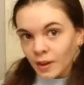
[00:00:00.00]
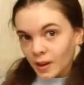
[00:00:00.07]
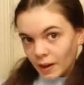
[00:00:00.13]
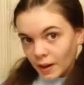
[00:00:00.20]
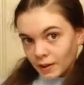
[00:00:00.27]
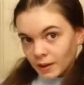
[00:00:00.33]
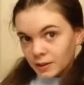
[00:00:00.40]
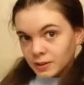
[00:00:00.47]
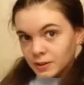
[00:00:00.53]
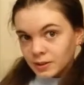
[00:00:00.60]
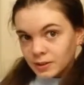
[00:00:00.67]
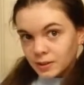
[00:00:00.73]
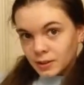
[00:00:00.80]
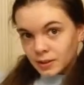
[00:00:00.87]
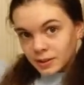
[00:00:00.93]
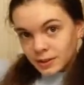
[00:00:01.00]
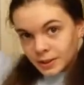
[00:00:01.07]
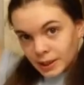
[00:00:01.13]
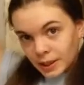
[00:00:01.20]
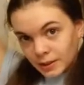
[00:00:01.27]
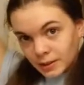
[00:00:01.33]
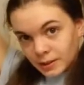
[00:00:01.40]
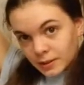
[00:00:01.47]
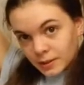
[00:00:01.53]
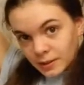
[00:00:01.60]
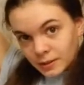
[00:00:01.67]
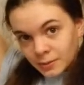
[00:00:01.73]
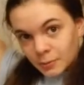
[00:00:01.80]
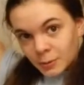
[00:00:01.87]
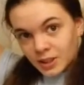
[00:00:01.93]
And then just secure that
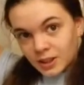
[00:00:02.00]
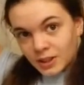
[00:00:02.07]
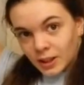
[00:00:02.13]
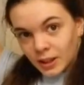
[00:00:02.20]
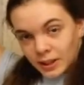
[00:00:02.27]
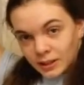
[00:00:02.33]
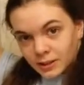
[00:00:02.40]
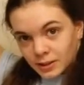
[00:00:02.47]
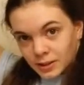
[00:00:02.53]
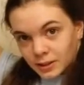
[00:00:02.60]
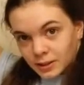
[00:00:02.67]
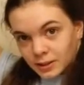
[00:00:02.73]
with an elastic.